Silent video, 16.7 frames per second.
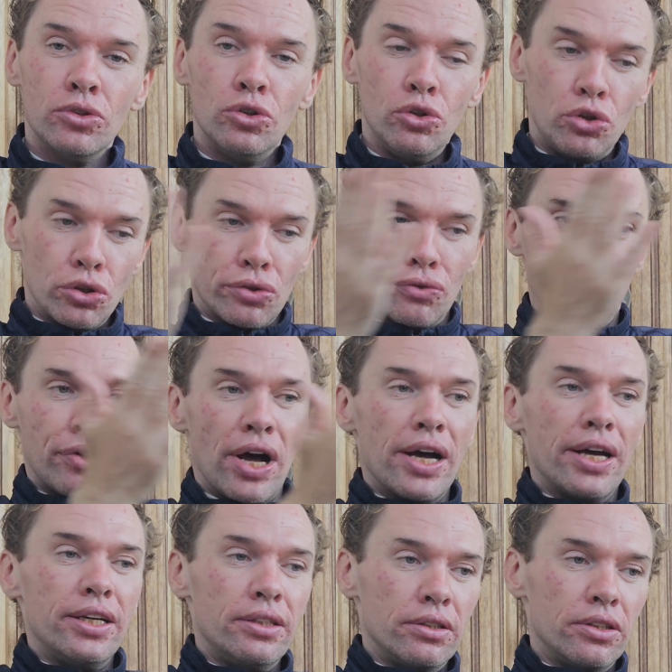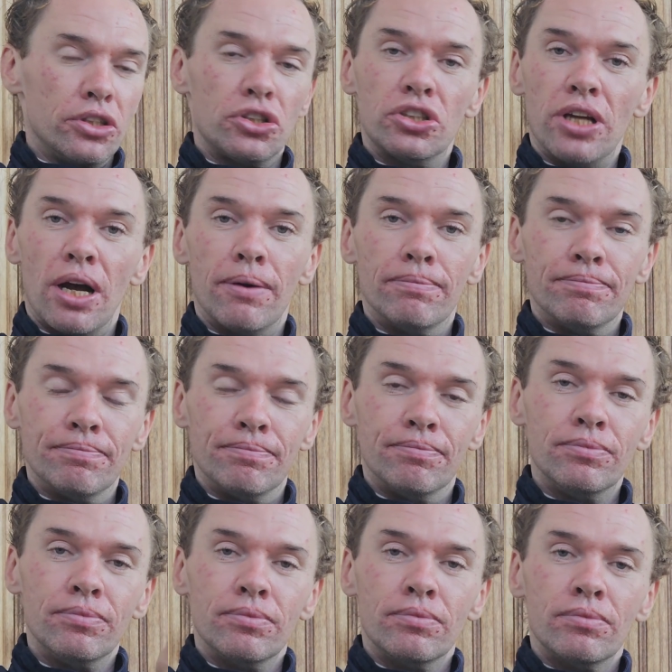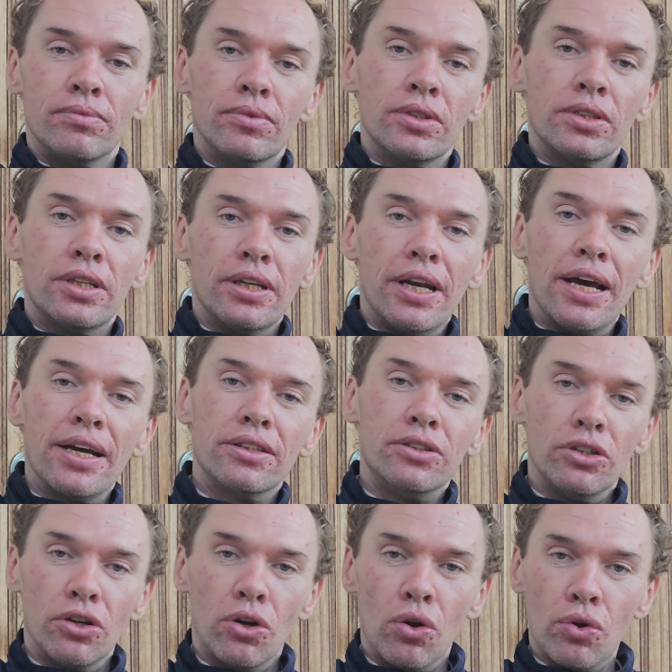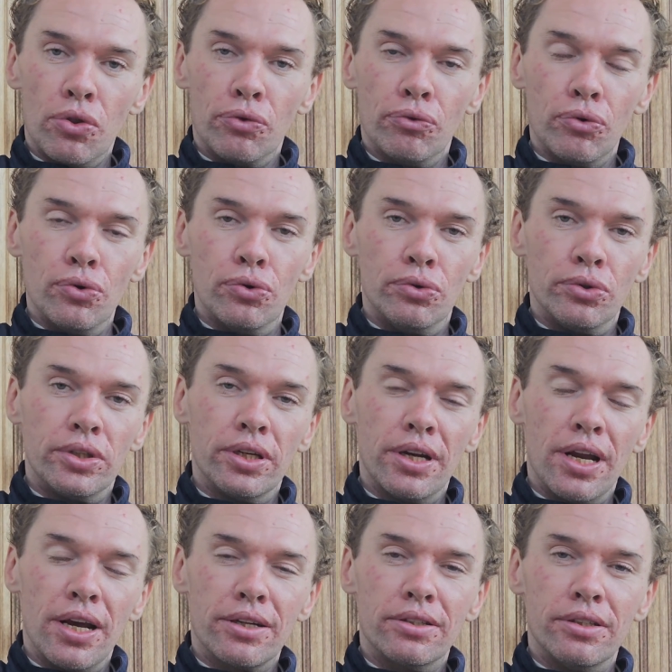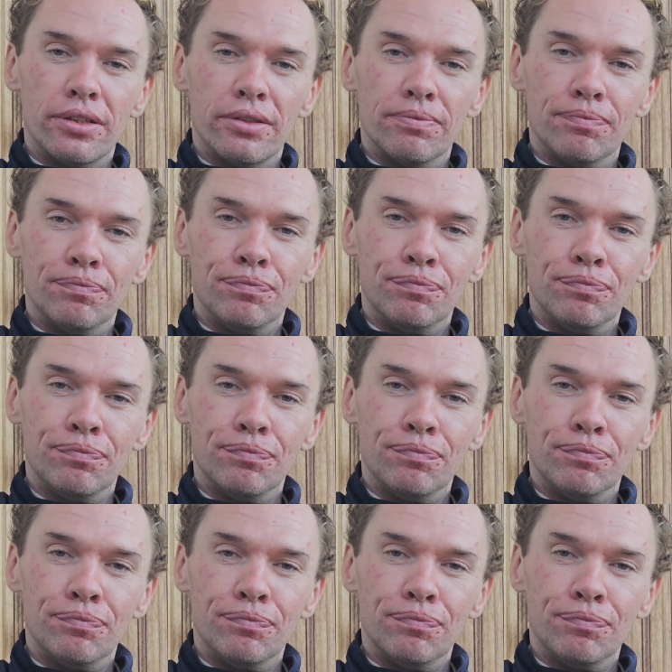You just find the sum connected all through, connected.